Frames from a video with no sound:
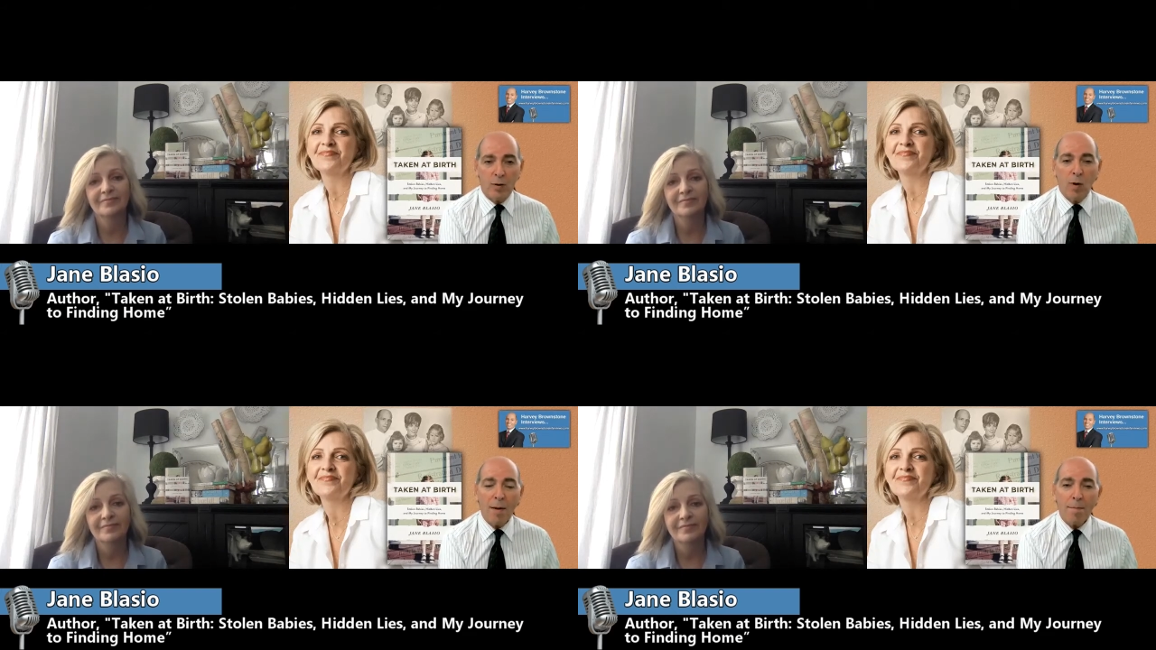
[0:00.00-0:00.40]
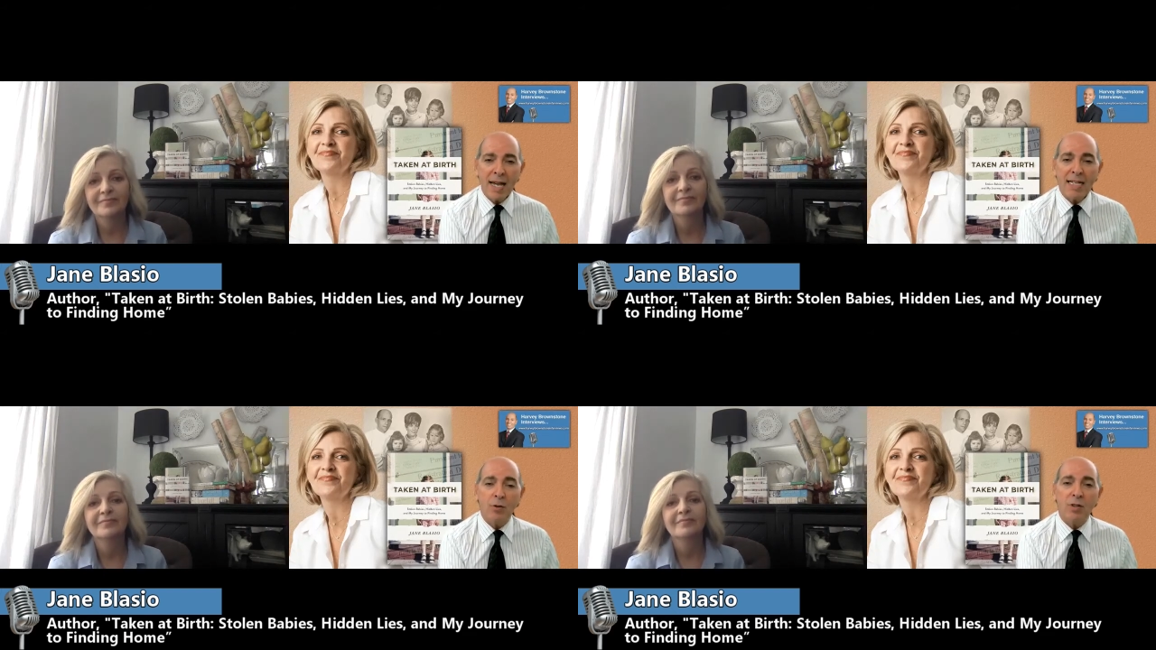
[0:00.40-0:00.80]
Speaker 1: What
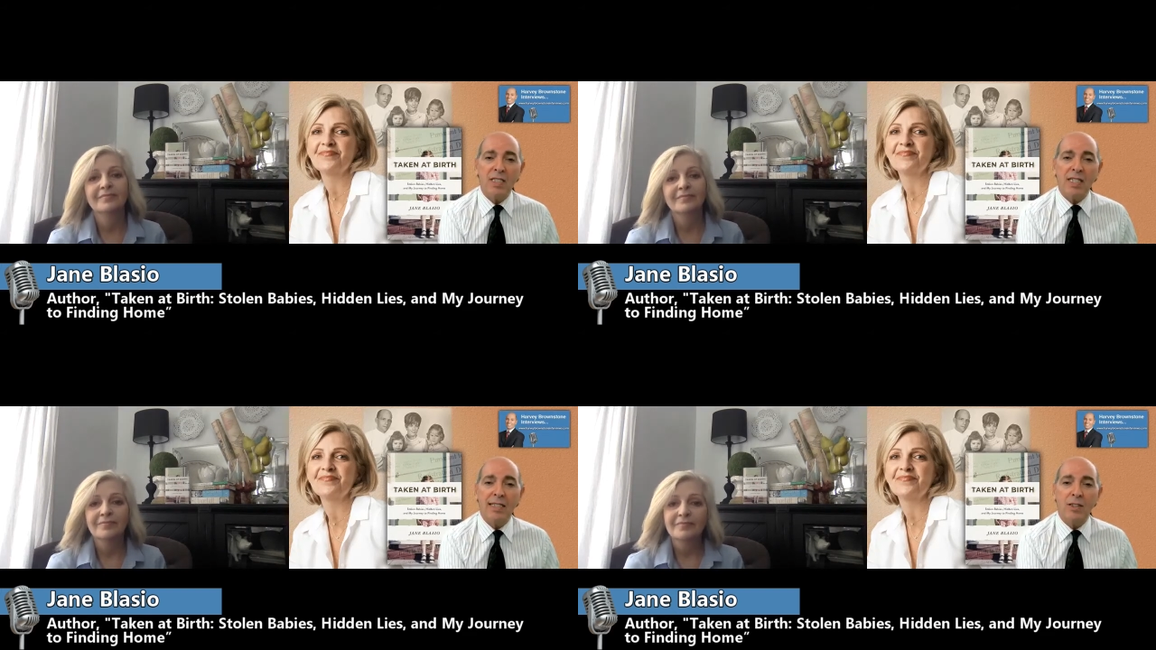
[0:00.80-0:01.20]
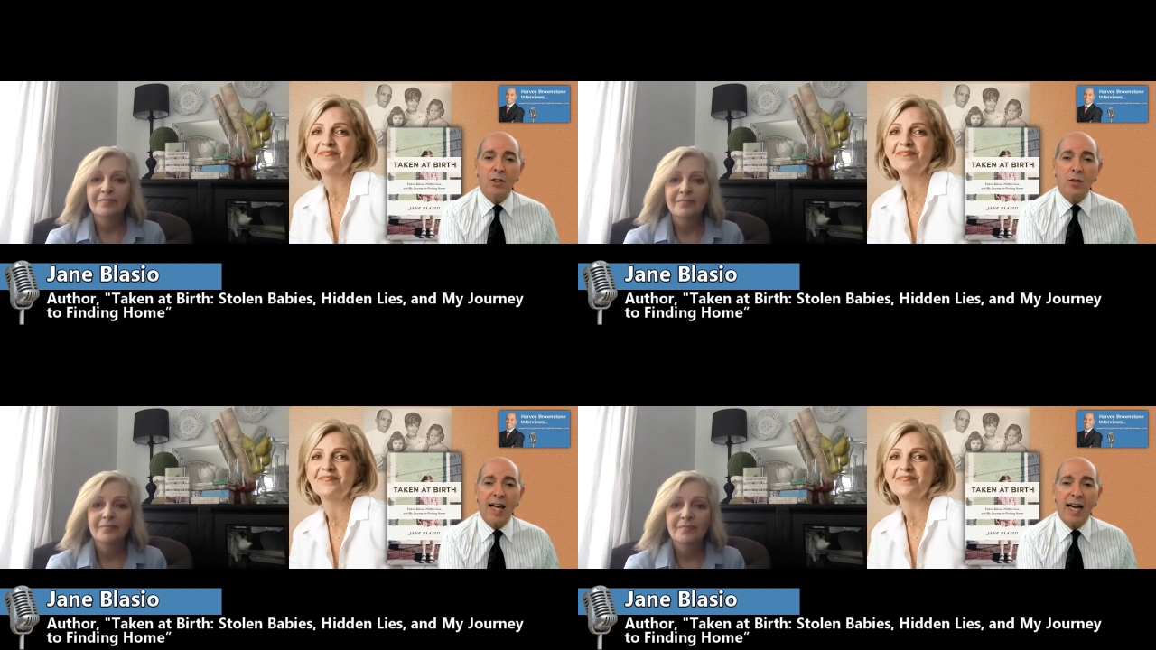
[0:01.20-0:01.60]
made you decide to
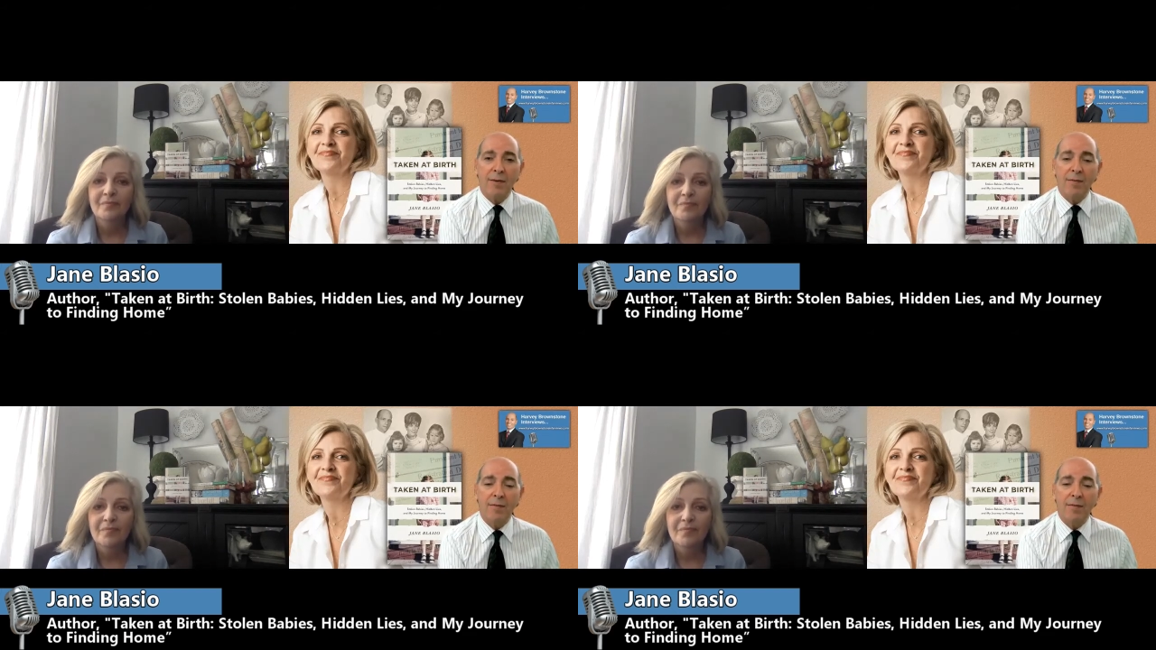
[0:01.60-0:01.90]
do that?